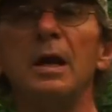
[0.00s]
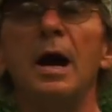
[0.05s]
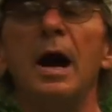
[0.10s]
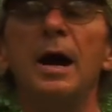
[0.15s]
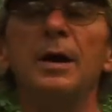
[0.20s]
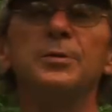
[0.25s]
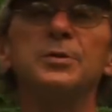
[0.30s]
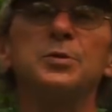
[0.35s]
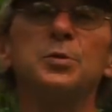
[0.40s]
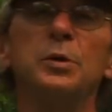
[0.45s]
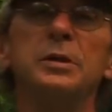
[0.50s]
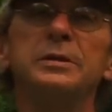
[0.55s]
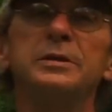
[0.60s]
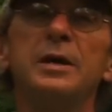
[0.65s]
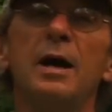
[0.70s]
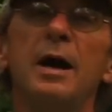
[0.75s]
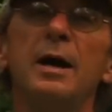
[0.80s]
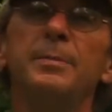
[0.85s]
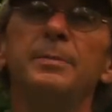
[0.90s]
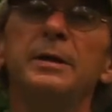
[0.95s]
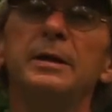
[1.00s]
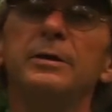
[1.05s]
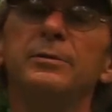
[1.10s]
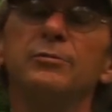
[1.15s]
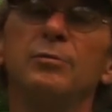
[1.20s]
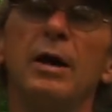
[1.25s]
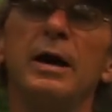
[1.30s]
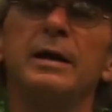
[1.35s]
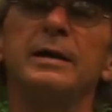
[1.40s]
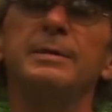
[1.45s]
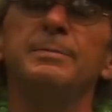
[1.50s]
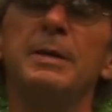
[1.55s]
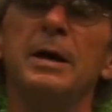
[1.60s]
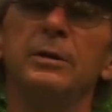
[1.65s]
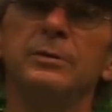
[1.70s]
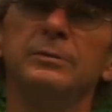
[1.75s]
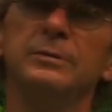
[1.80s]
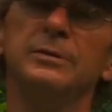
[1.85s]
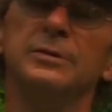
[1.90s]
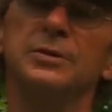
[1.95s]
I was one time in Rocky
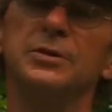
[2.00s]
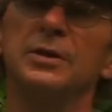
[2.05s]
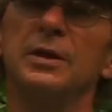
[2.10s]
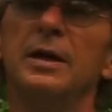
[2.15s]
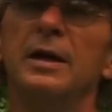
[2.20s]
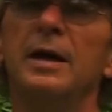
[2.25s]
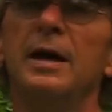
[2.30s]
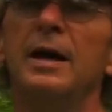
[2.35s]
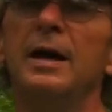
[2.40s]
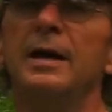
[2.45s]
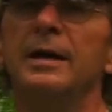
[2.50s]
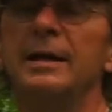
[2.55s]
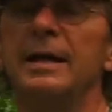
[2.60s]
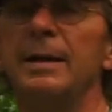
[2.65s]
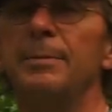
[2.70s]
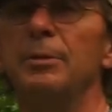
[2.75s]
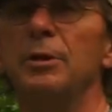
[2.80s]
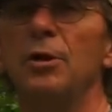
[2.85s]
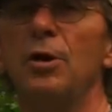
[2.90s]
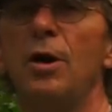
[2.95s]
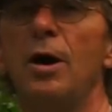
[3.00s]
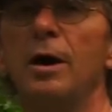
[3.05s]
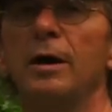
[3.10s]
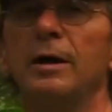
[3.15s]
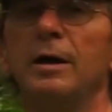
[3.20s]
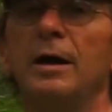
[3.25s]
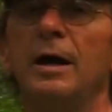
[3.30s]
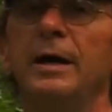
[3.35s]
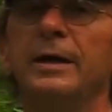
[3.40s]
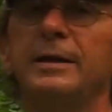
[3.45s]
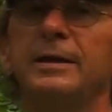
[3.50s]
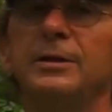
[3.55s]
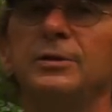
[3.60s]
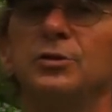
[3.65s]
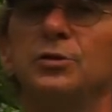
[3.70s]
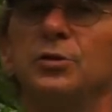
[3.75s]
Mountains, came along a hiking